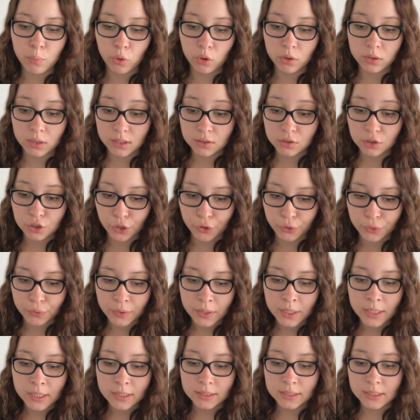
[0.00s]

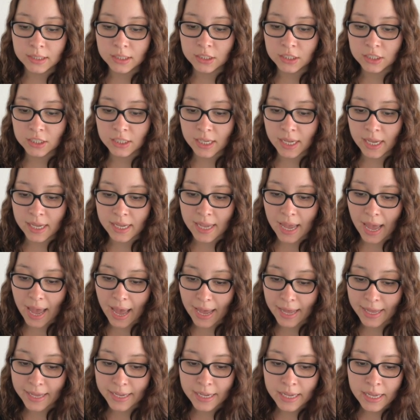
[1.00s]
Importación,
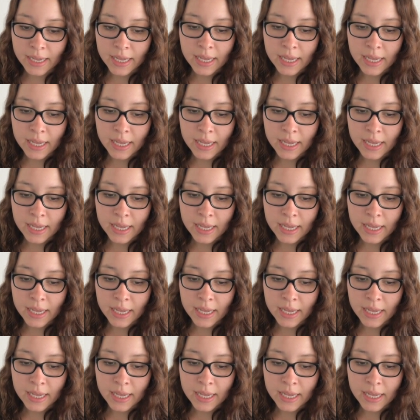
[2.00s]
DGAI,